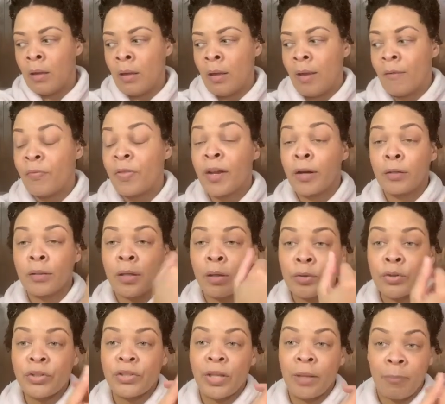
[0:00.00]
if they're
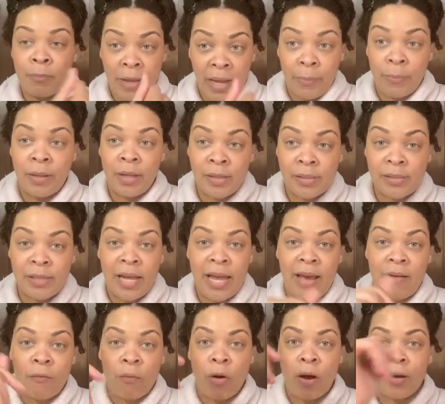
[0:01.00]
lotion, maybe because they
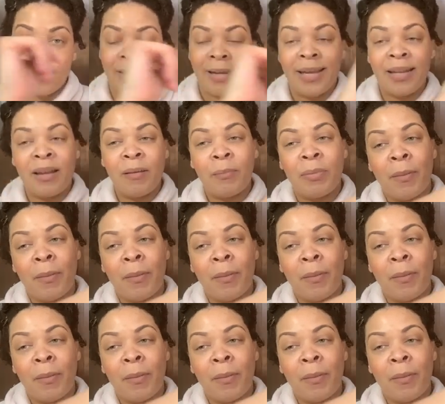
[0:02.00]
have water in it,